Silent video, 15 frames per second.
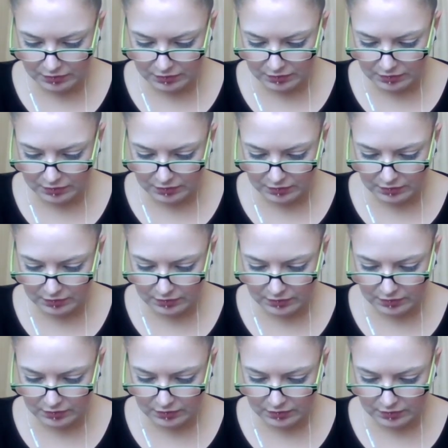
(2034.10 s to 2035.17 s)

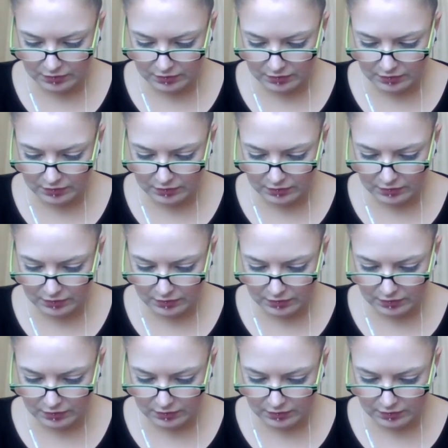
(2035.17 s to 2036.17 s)
(silent)